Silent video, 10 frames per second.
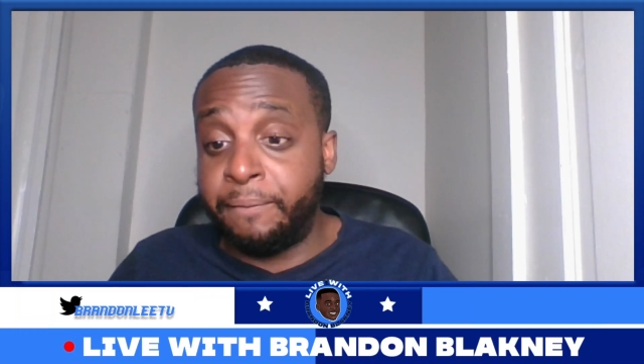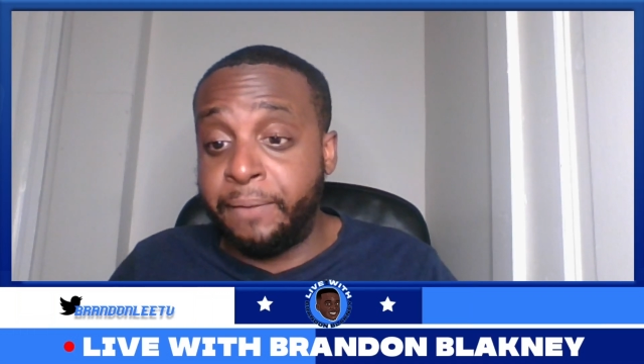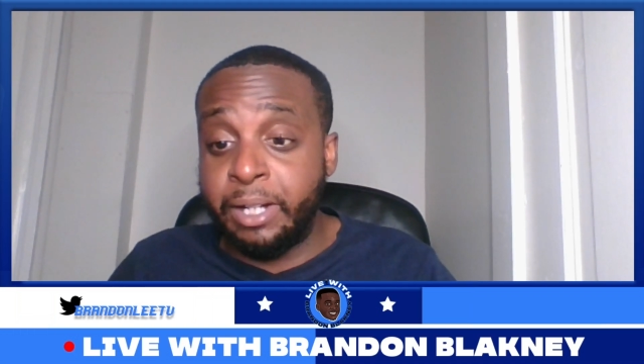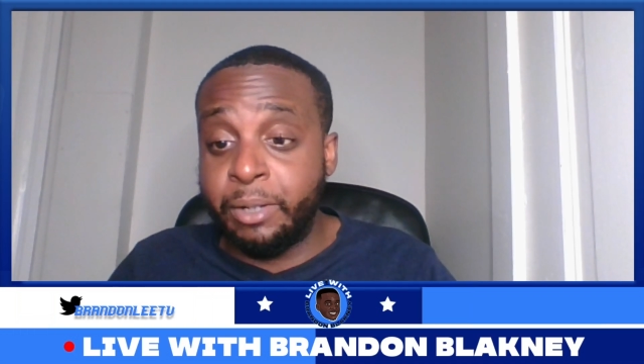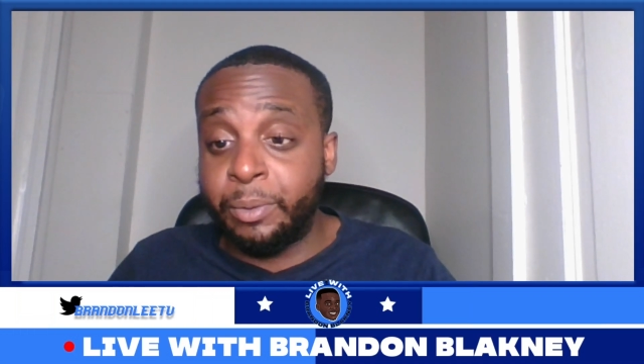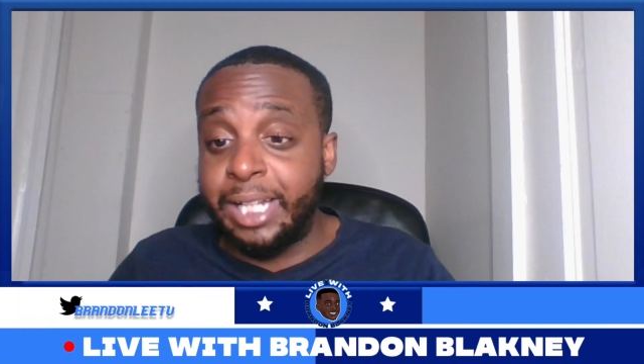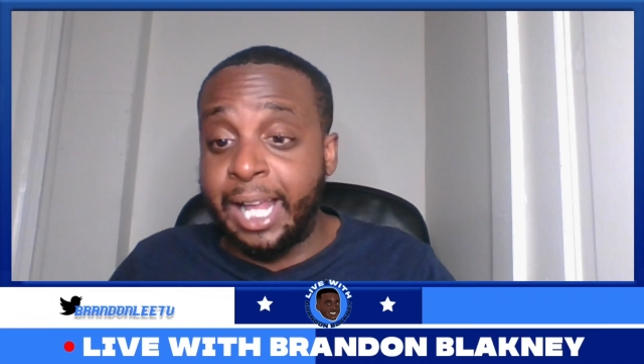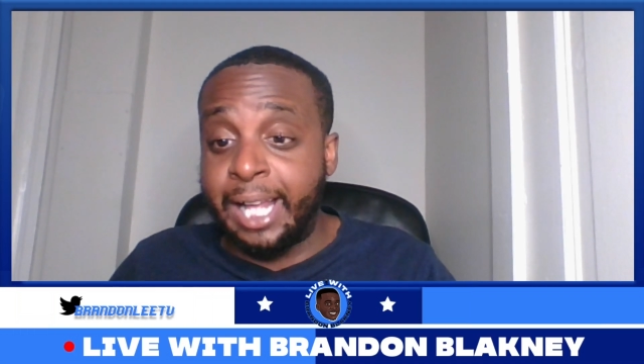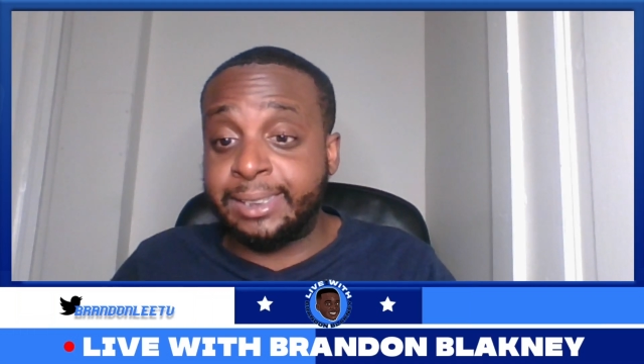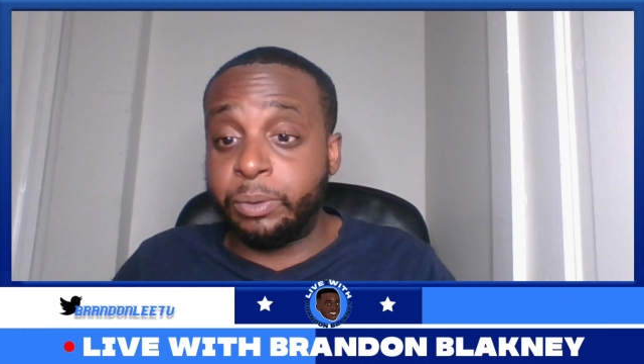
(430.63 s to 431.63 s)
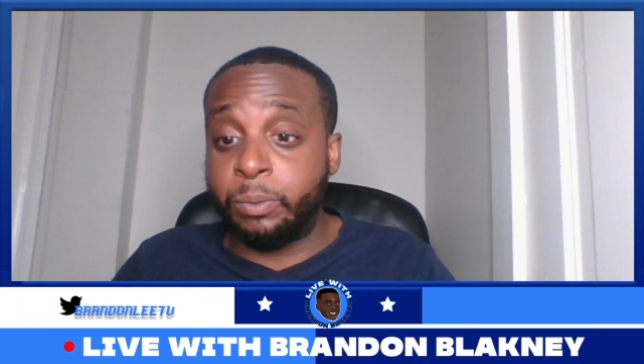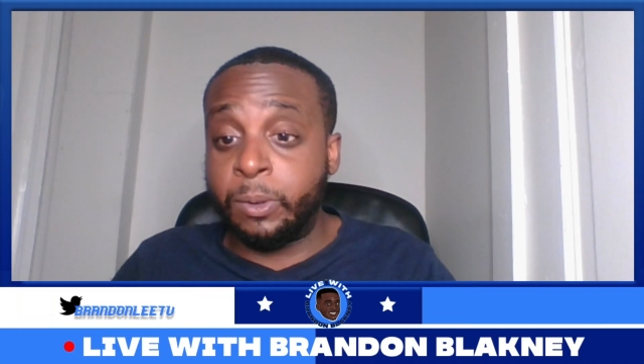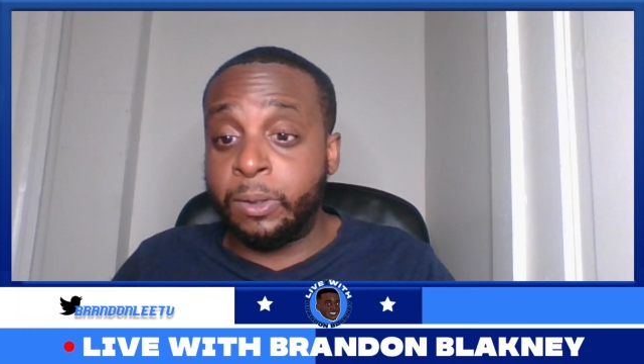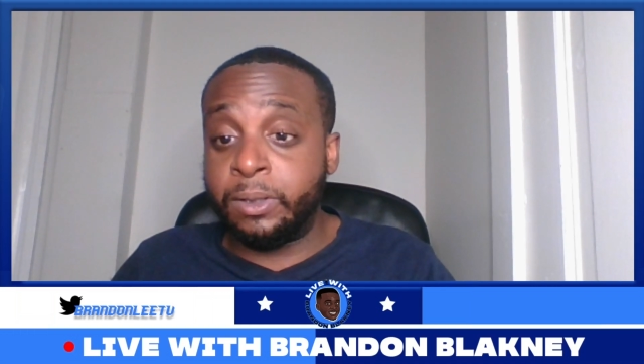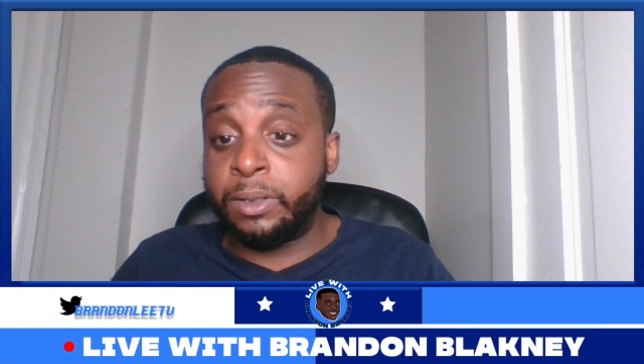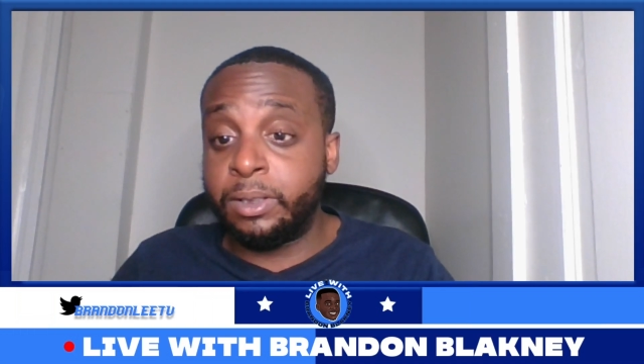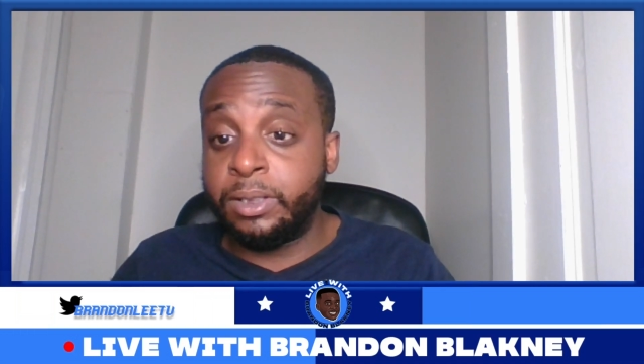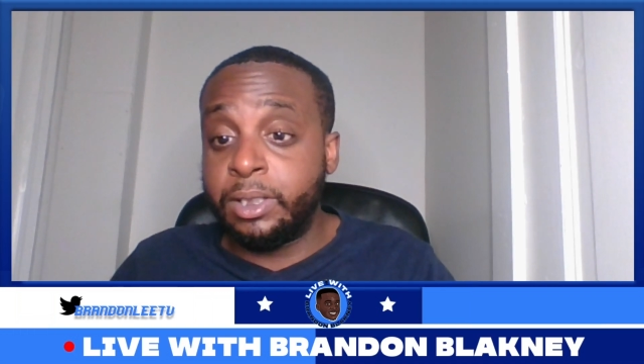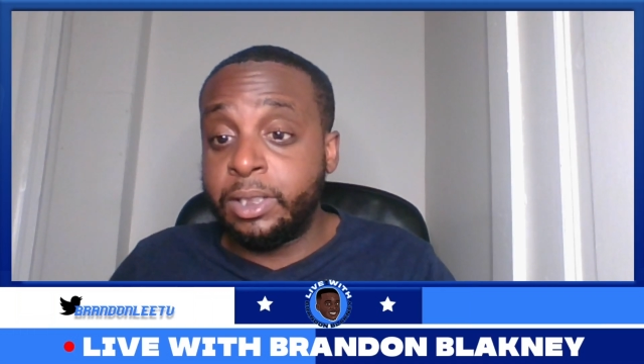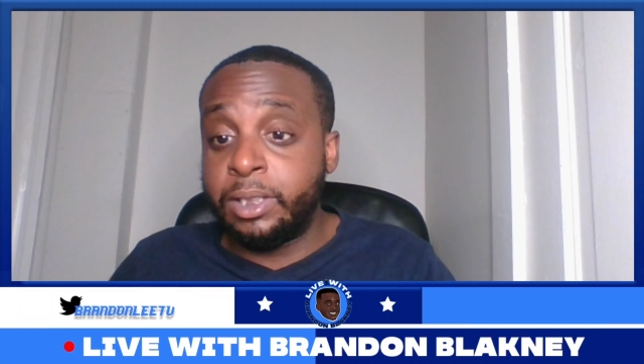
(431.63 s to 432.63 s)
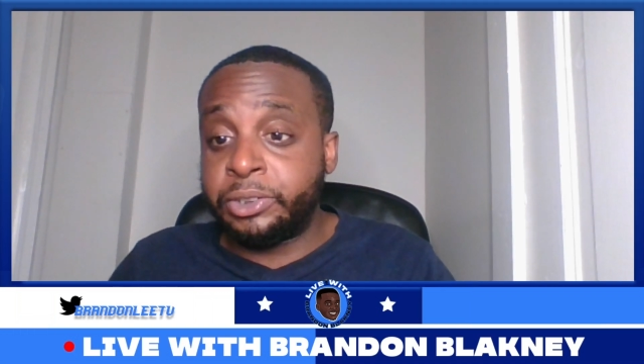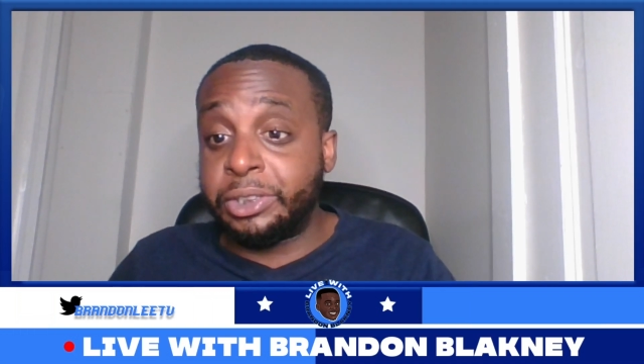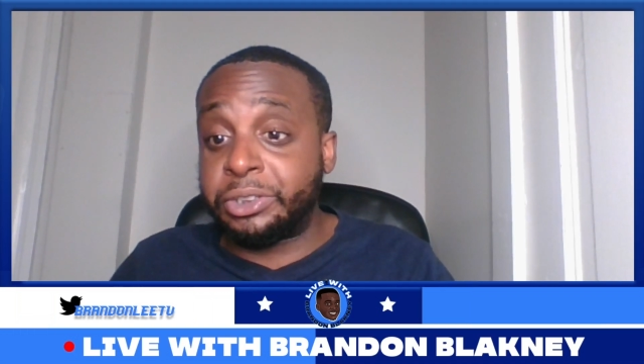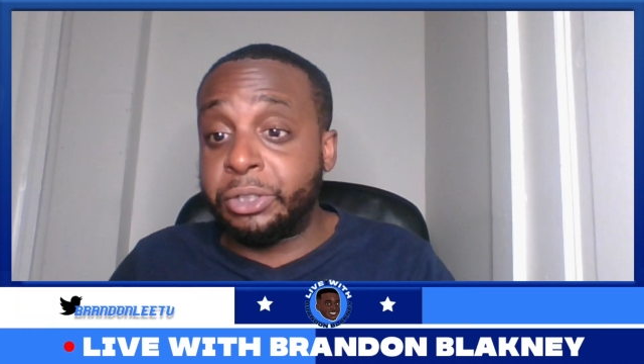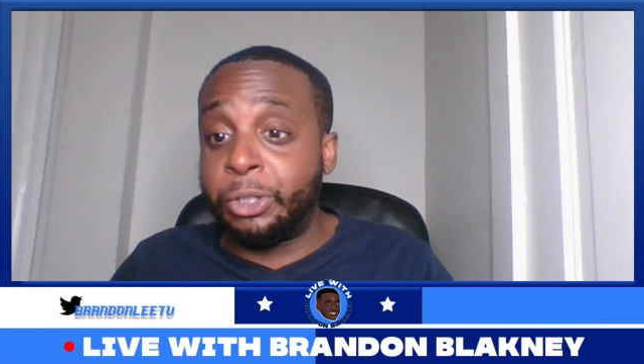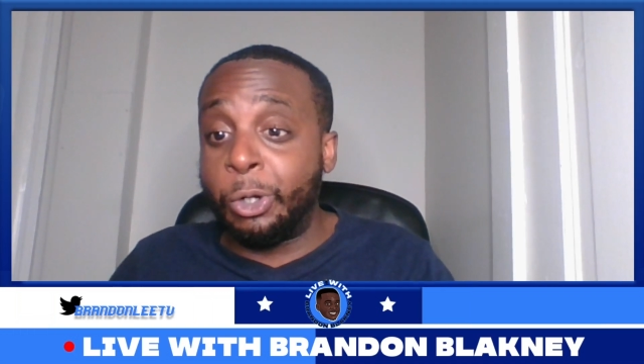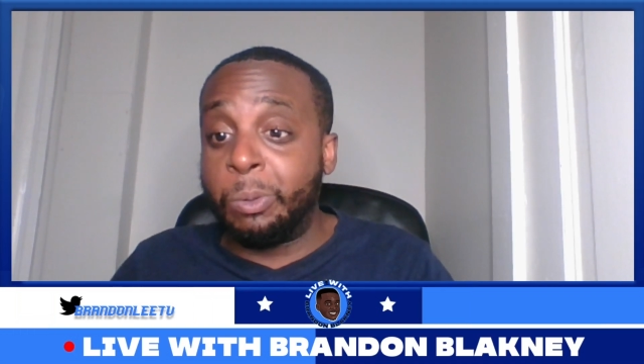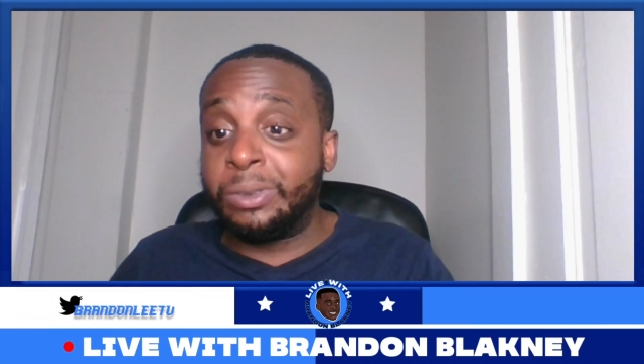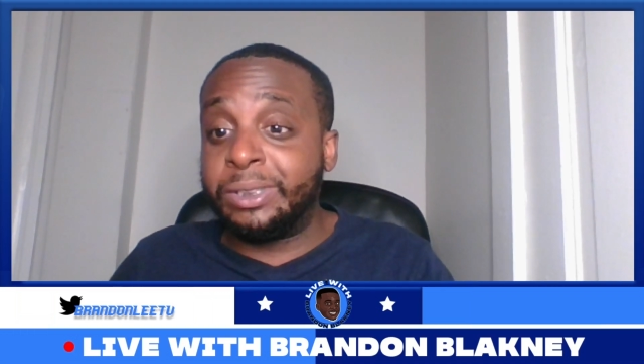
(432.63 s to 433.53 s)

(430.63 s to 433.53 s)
Very nasty work. Sister Noble,